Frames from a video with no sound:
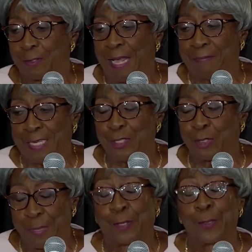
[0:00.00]
traveled in
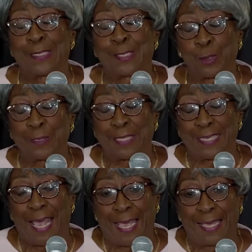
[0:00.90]
Jamaica, so
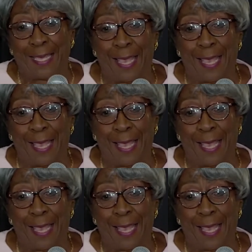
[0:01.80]
did I.